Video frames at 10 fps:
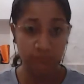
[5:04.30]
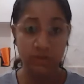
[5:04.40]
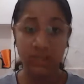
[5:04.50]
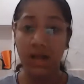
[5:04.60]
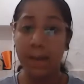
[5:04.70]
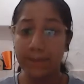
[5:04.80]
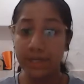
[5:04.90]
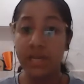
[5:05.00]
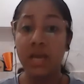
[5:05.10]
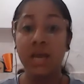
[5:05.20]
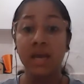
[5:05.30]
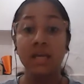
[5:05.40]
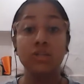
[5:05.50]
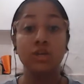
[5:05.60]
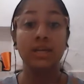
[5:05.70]
for the committee.
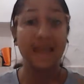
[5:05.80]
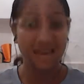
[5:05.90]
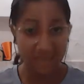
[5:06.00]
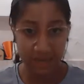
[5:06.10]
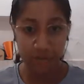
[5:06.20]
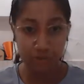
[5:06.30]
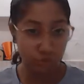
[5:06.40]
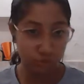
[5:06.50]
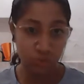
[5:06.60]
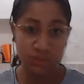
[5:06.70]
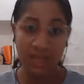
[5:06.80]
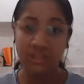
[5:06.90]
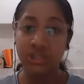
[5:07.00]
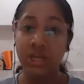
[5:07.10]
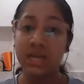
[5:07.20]
It's on the delegate to choose those agenda.